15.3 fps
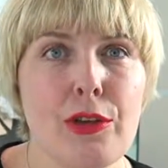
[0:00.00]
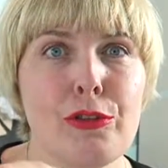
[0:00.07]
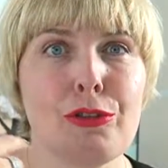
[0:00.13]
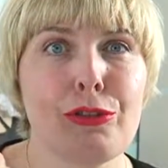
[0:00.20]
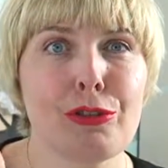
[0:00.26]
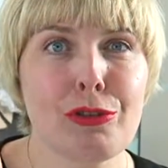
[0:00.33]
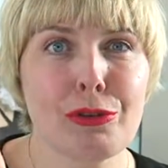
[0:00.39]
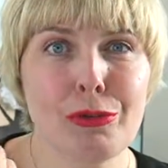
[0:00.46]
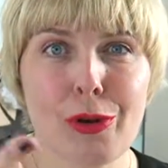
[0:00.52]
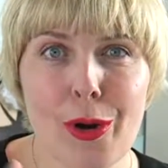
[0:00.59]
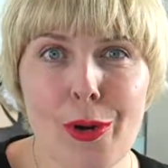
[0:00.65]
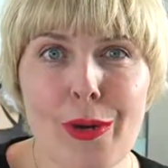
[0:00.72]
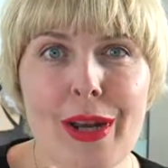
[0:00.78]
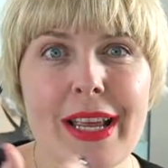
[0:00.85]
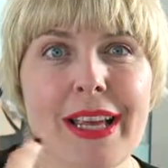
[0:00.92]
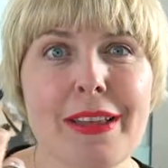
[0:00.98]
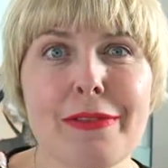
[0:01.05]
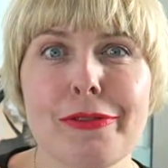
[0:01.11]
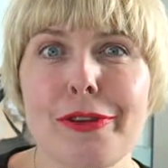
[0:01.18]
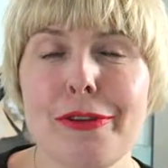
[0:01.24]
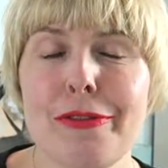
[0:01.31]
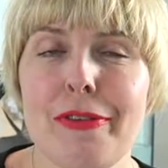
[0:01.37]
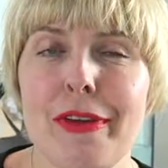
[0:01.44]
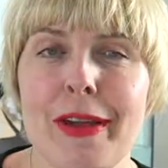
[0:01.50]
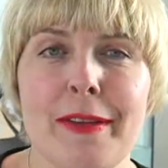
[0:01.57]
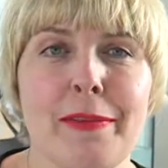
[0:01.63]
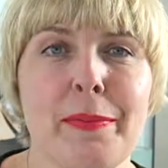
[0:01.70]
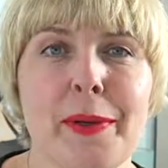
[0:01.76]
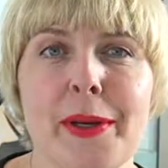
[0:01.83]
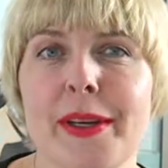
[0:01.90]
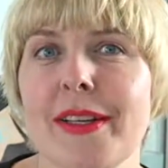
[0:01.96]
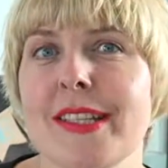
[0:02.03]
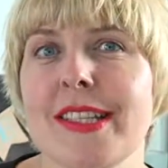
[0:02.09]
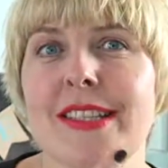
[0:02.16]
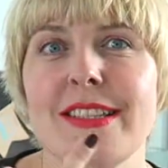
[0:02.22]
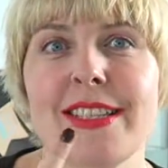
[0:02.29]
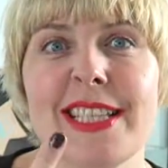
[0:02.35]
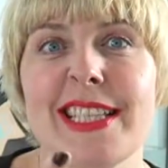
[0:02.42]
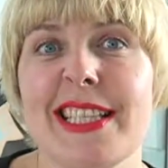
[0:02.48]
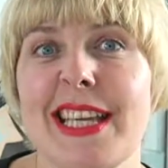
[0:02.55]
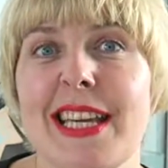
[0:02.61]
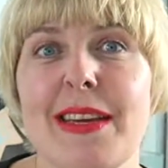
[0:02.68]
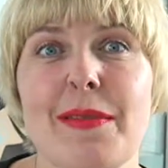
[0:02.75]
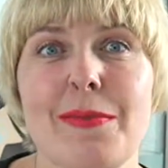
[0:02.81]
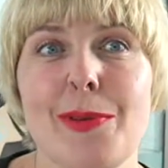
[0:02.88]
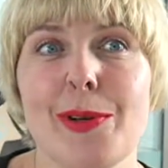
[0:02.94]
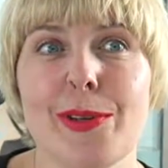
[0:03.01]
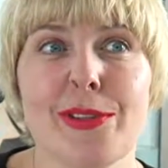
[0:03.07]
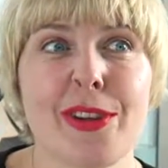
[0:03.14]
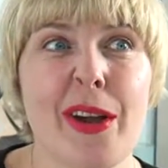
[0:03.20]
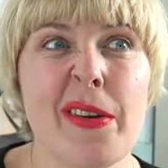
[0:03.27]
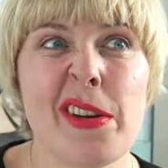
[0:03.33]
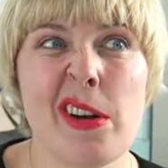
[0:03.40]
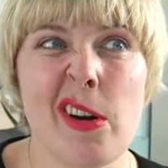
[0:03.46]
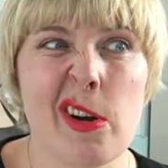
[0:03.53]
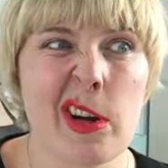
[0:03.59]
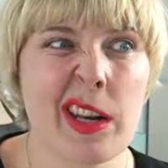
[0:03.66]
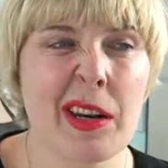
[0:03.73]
scrolling through Facebook just to see what's going on,